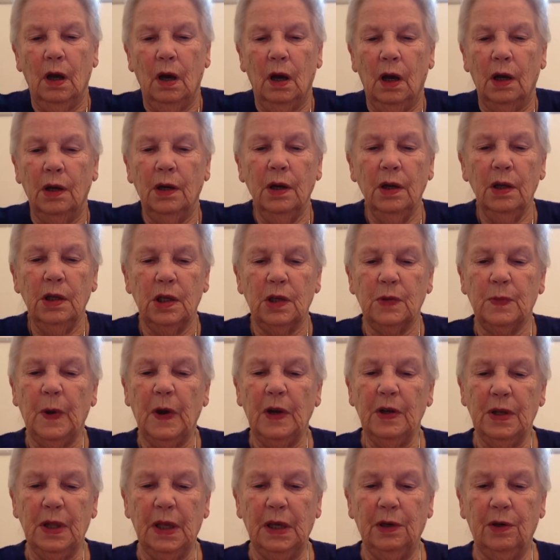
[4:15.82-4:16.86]
I don't
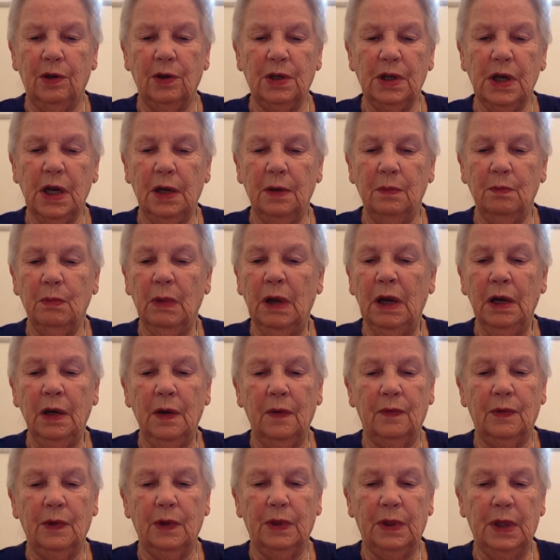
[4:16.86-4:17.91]
suppose they could take many of
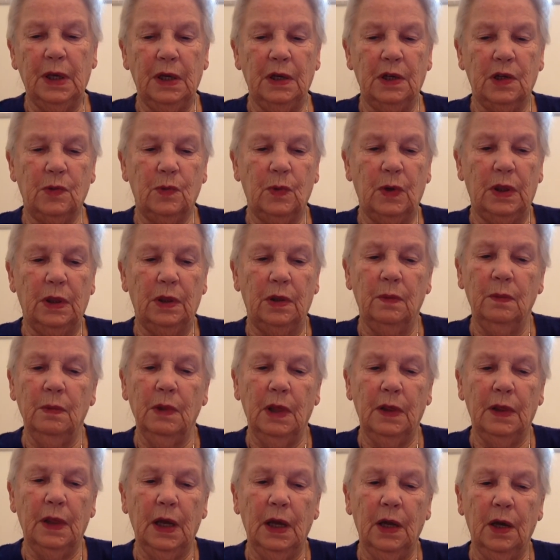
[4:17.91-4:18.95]
the things with them
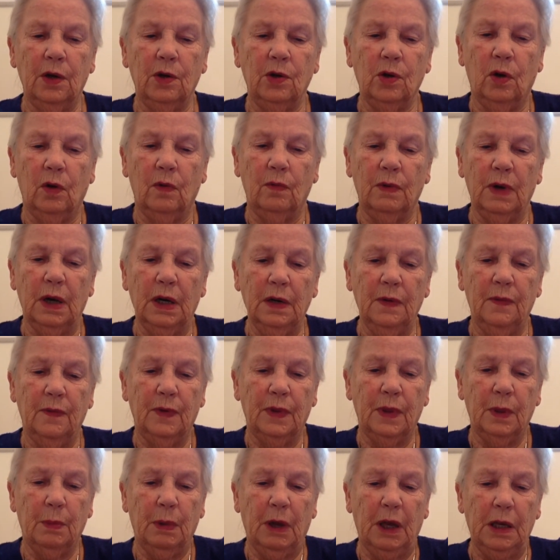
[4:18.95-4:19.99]
that they had got ready for
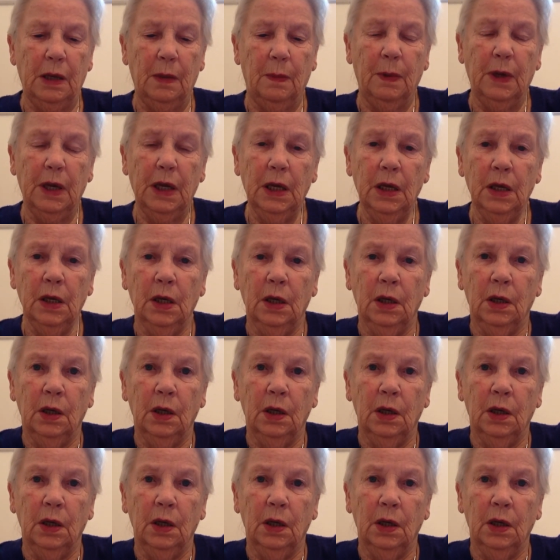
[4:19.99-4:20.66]
the baby.